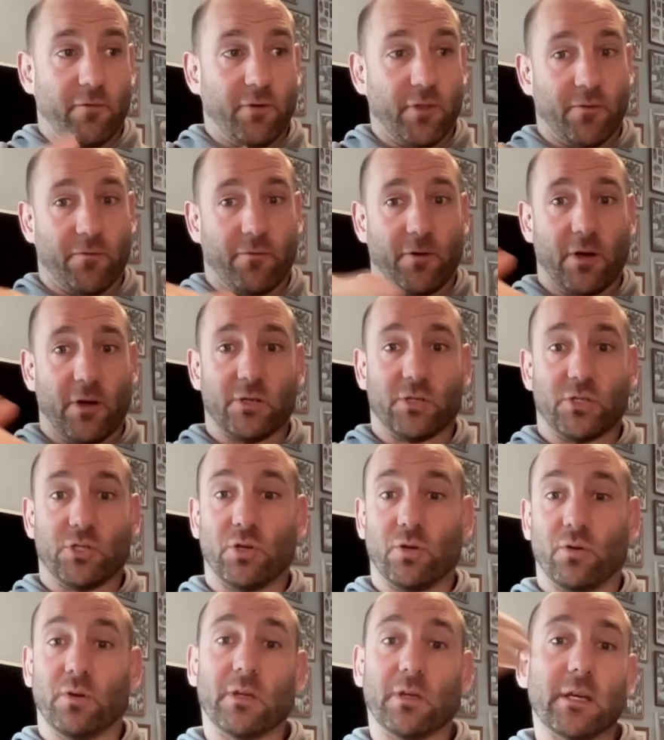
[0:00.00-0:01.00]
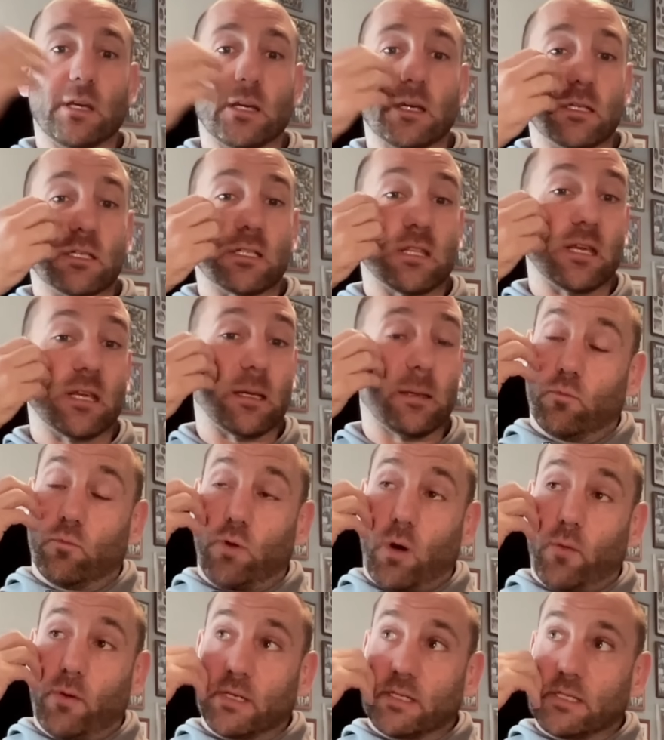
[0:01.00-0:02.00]
for the first 2 years, the
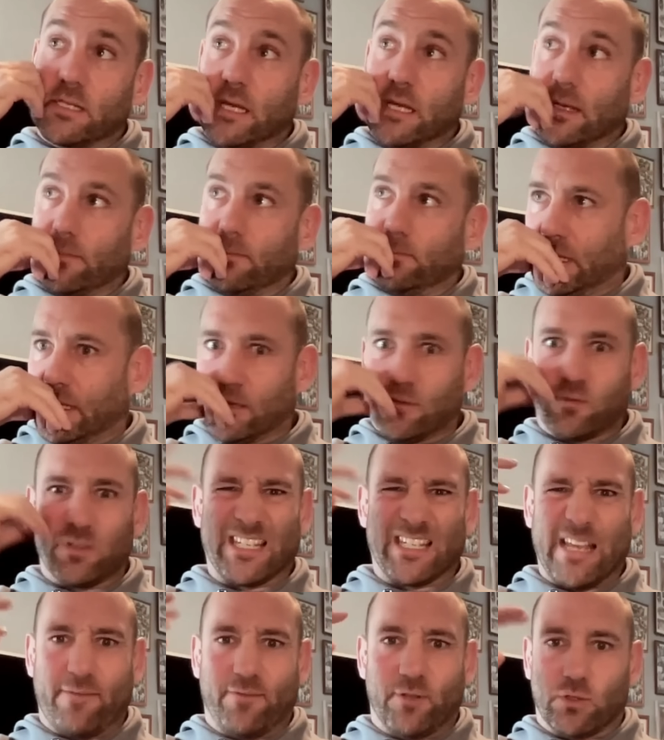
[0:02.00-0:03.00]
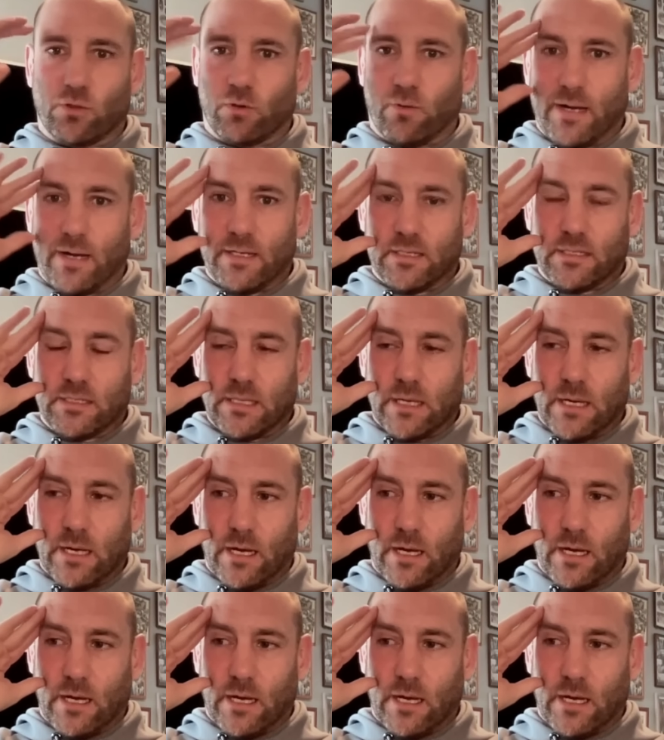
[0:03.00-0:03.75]
rowing team, I think it was 7s or 8s,